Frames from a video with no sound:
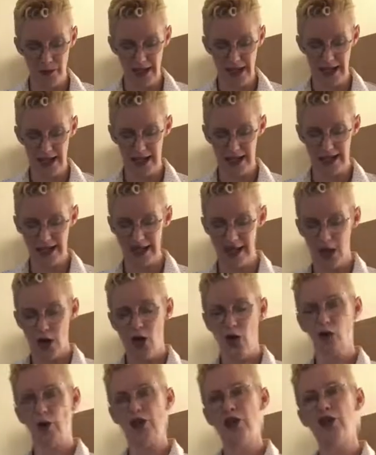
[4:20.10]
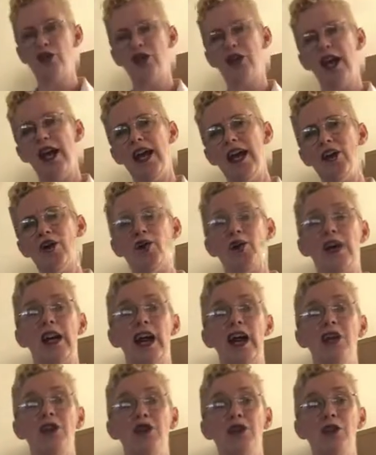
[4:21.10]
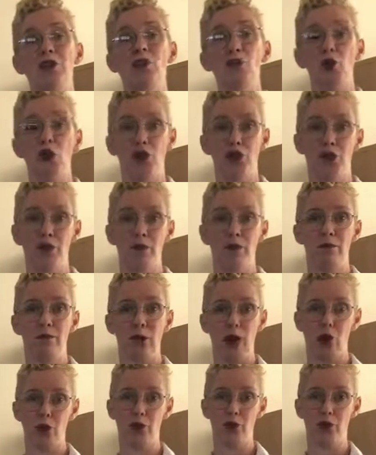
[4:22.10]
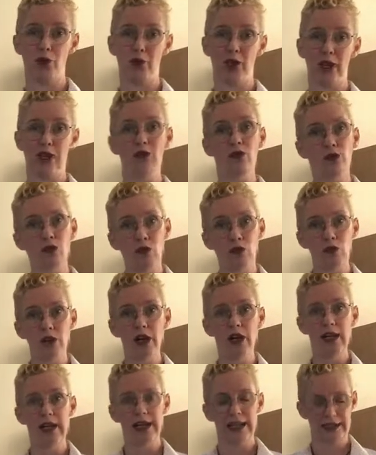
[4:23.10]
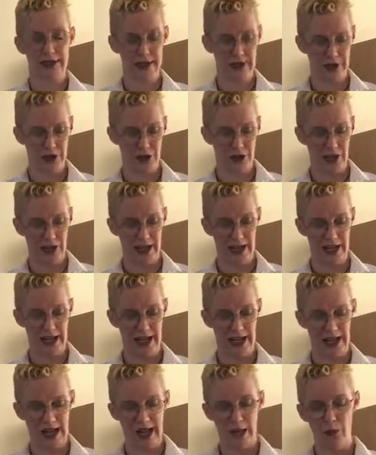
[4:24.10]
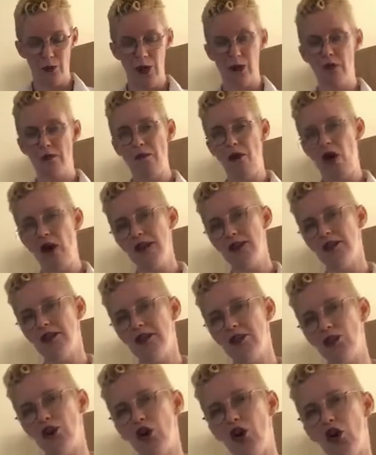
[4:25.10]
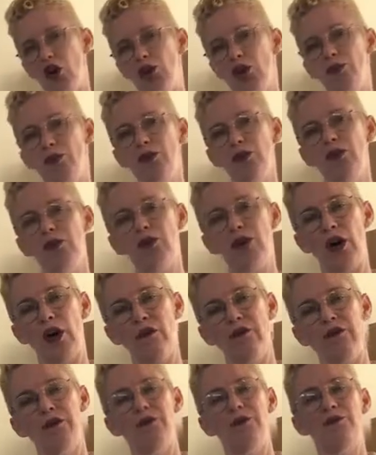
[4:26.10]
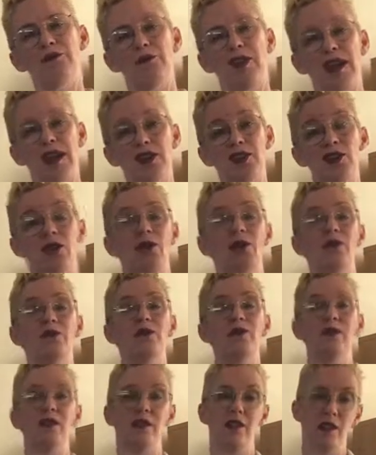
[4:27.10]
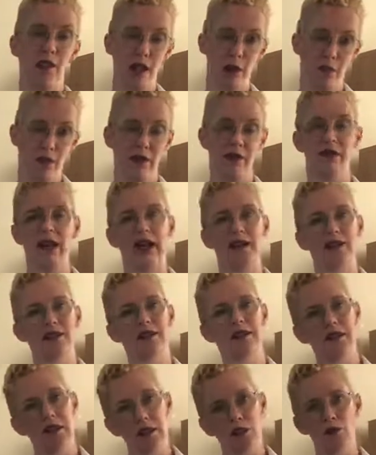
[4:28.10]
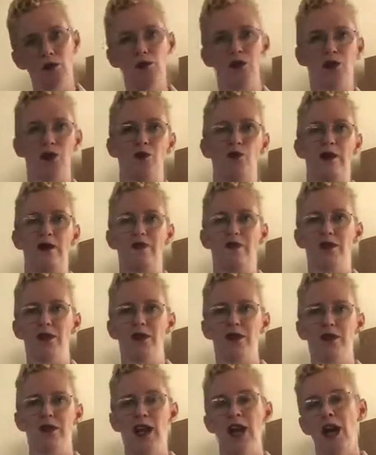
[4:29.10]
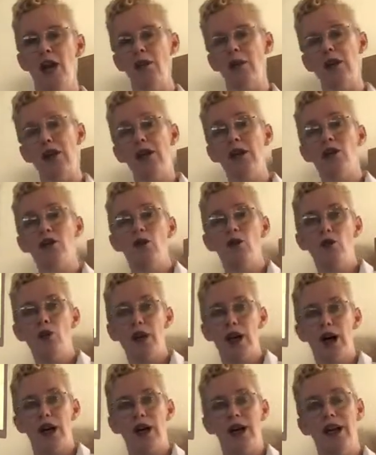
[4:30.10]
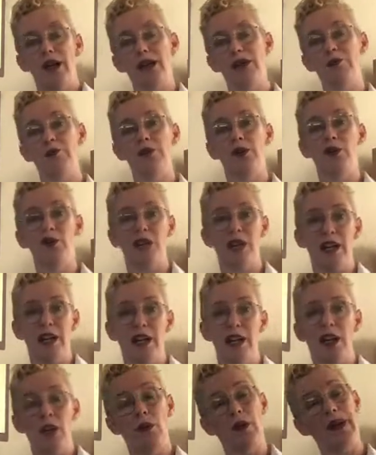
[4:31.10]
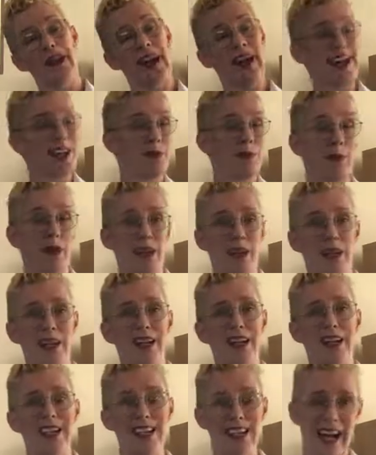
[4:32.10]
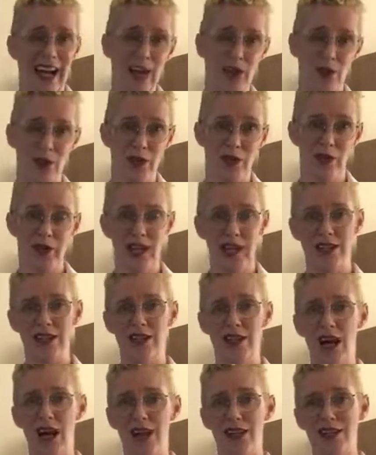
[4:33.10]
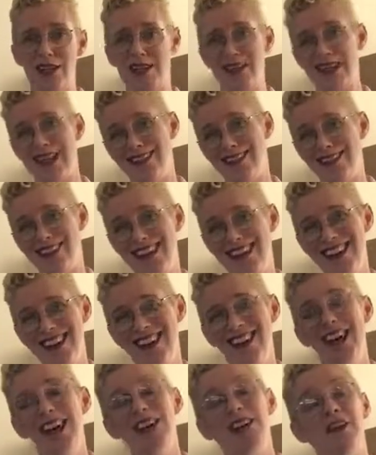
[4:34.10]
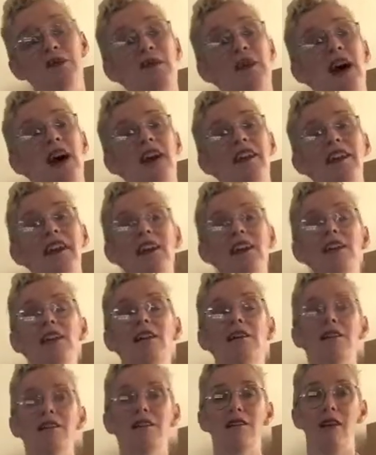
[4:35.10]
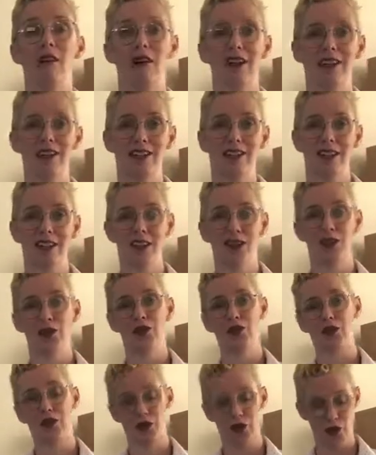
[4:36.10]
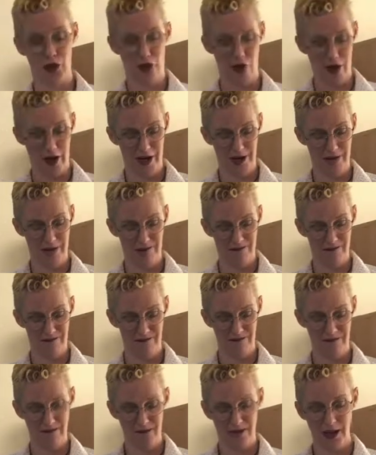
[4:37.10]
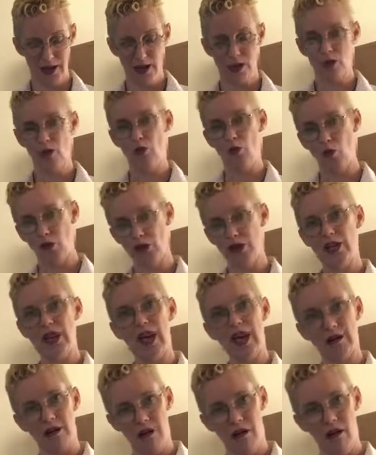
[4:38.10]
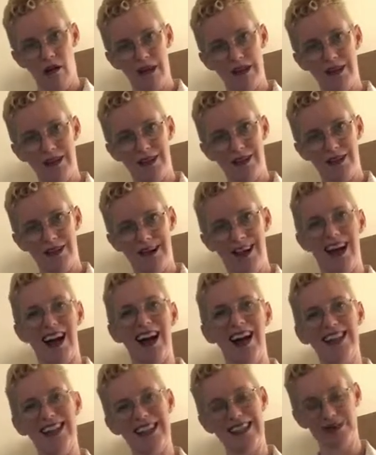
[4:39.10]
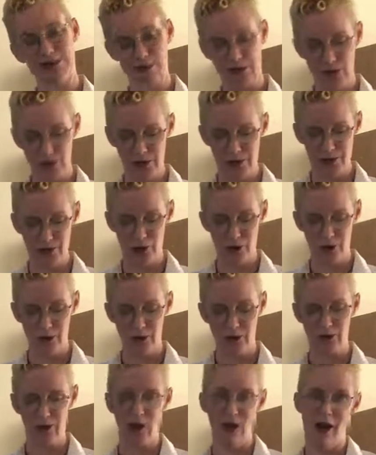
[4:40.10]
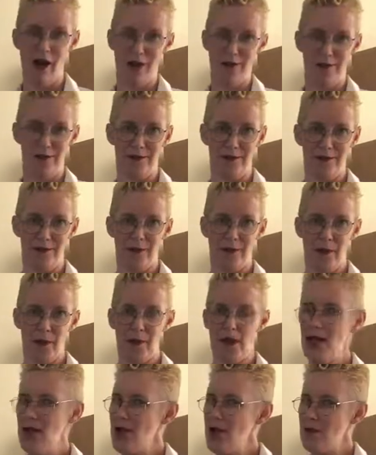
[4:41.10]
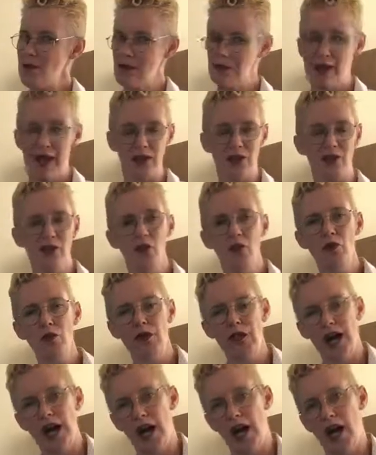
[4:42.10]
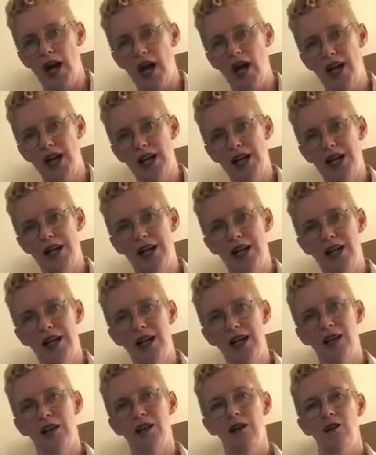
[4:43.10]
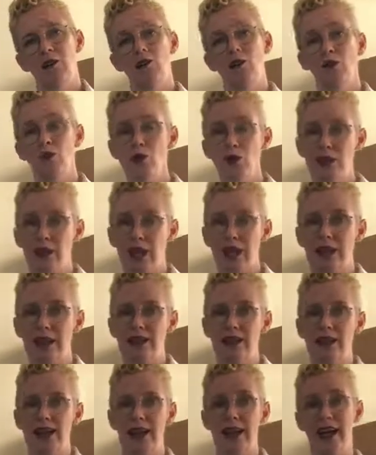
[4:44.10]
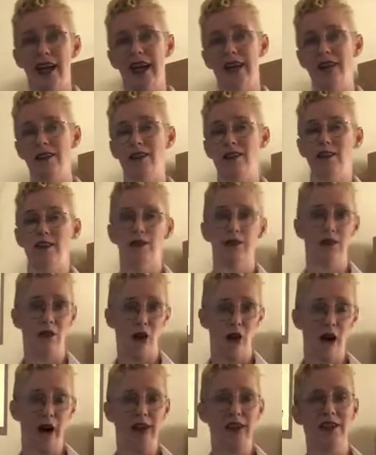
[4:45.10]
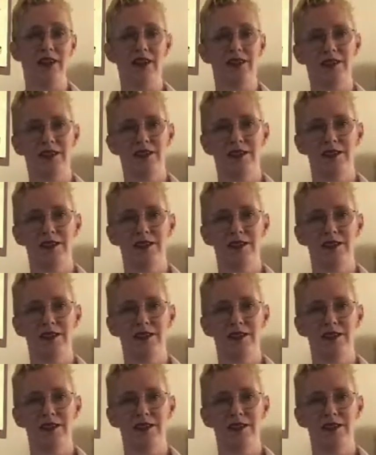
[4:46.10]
beginnings, we share creation, worship, poetry, or liturgy. And we're reminded that God moves over the face of the deep. That's a water reference. Bringing order and beauty where there has been chaos and darkness, and then commanding light to shine. Water and light are symbols of life. But that's not all they are. Water and light